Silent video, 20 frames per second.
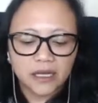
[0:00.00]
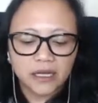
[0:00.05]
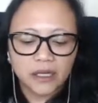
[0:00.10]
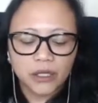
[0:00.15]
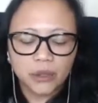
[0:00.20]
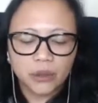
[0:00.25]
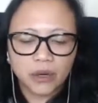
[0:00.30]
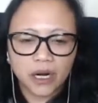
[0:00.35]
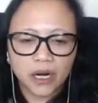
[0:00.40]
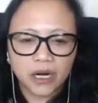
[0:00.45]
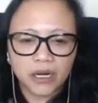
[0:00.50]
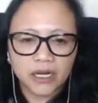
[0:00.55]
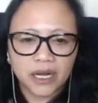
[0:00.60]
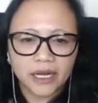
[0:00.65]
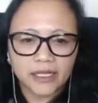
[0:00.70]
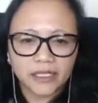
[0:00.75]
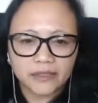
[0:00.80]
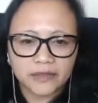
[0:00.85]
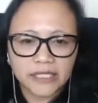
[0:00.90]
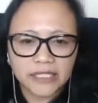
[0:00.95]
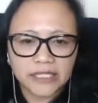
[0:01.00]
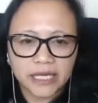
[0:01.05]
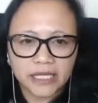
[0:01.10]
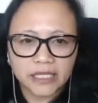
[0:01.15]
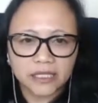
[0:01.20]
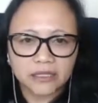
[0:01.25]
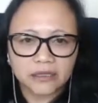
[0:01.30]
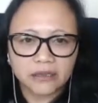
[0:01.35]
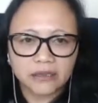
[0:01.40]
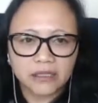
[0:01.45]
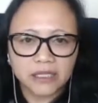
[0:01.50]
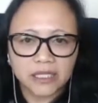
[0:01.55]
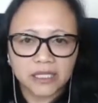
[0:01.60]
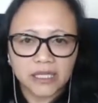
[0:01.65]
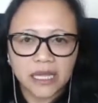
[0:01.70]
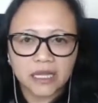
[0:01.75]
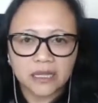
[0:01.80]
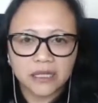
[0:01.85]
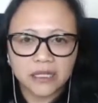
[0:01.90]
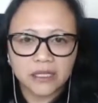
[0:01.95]
you are kind of entitled to
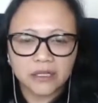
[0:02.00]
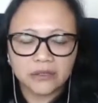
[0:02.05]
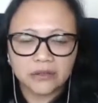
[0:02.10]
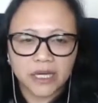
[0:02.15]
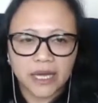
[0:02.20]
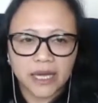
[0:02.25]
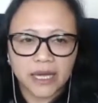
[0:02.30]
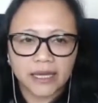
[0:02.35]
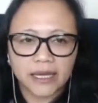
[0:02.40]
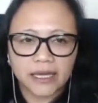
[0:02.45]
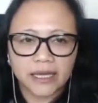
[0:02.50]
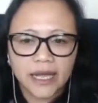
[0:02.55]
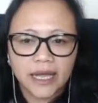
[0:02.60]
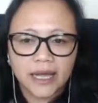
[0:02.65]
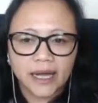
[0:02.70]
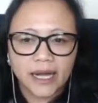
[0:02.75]
stay in the UK